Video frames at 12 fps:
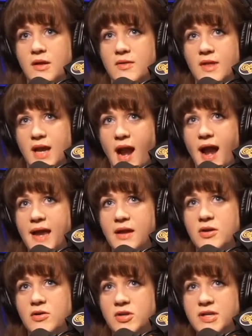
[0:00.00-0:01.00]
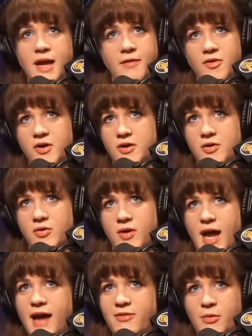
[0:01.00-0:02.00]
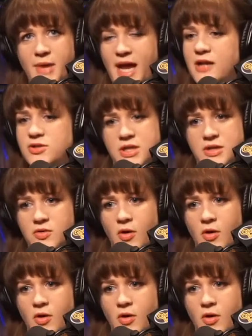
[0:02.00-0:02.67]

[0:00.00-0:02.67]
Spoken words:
that I could never have imagined.